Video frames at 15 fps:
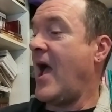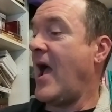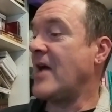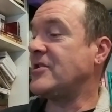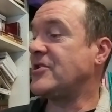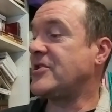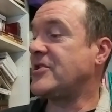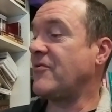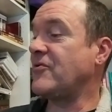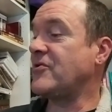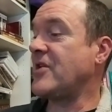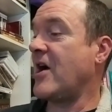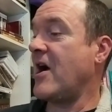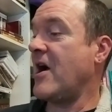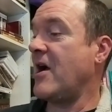And Seven
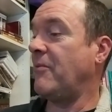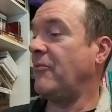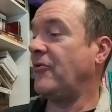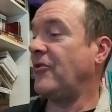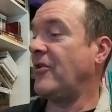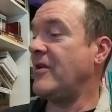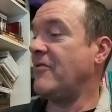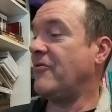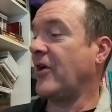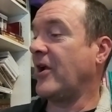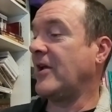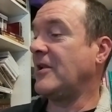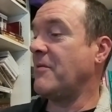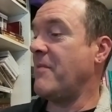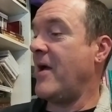Times Never
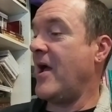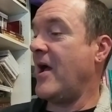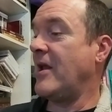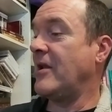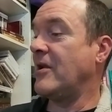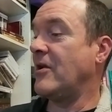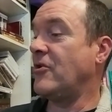Kill a Man,